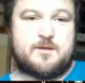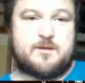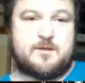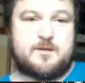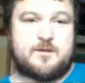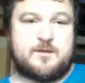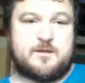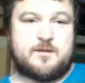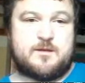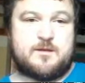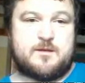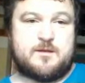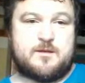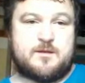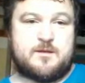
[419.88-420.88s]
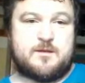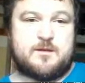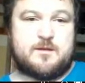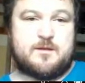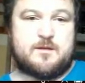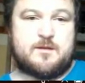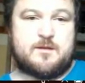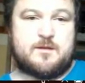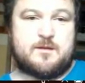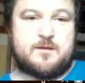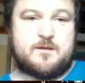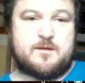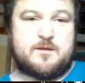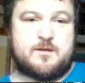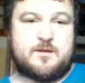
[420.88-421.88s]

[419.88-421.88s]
No one is speaking in this clip.